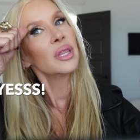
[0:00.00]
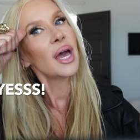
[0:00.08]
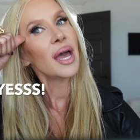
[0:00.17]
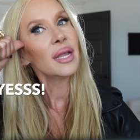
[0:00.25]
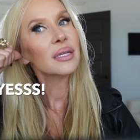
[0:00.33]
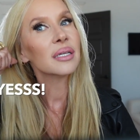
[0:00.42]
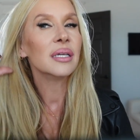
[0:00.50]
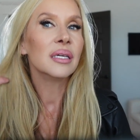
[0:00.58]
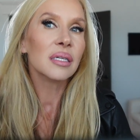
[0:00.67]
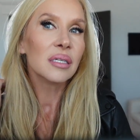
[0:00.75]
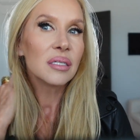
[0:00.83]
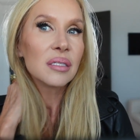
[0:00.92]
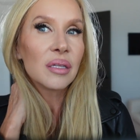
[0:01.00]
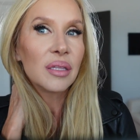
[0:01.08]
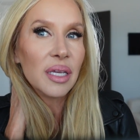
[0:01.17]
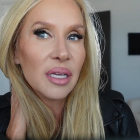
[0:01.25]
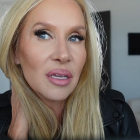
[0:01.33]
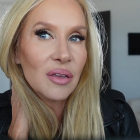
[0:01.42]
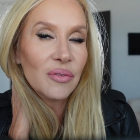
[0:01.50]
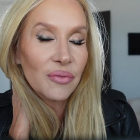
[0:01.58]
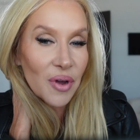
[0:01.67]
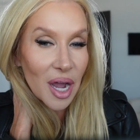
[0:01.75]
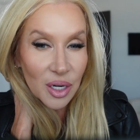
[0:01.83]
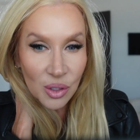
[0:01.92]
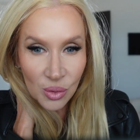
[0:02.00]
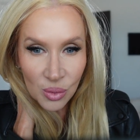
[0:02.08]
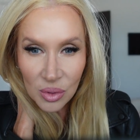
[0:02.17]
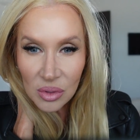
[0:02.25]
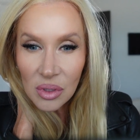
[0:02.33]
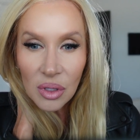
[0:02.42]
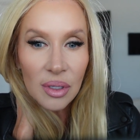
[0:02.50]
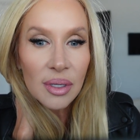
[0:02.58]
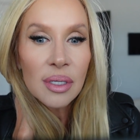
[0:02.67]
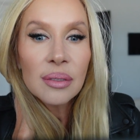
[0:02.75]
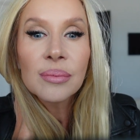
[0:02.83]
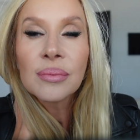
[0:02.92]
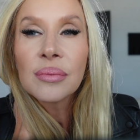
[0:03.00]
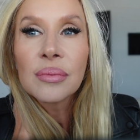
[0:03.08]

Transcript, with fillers: That is the final look.